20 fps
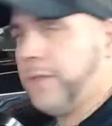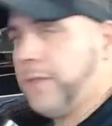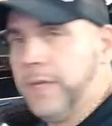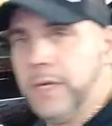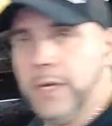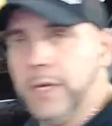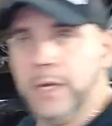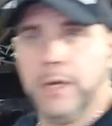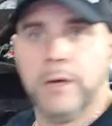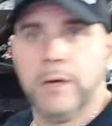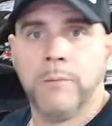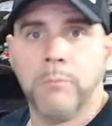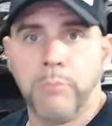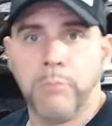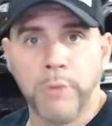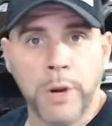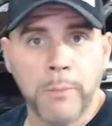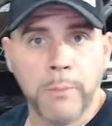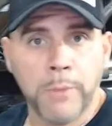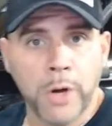the
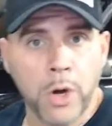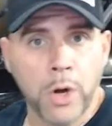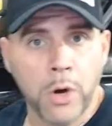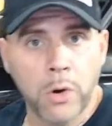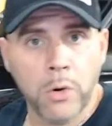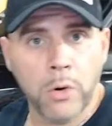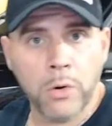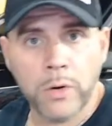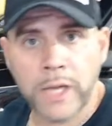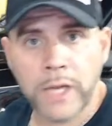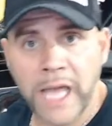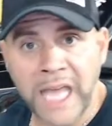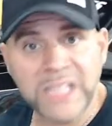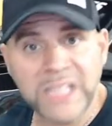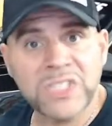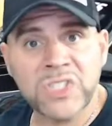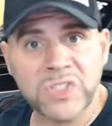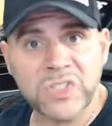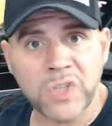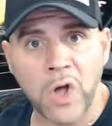Brembo
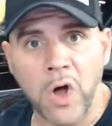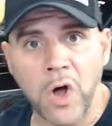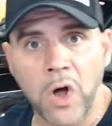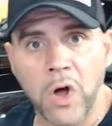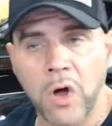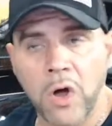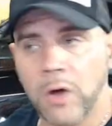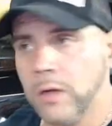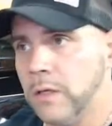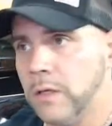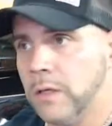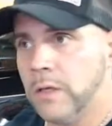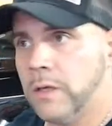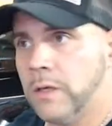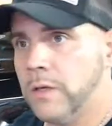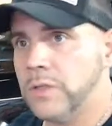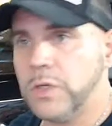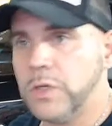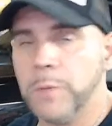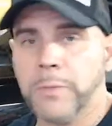install
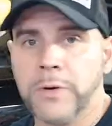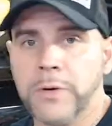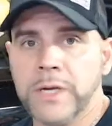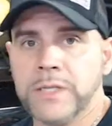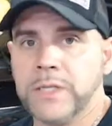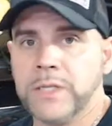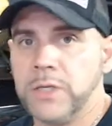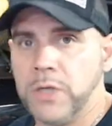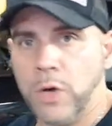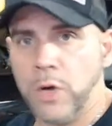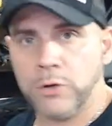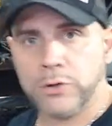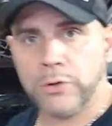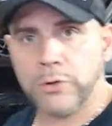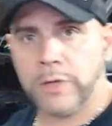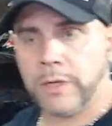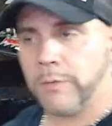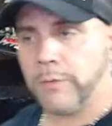super easy. No drilling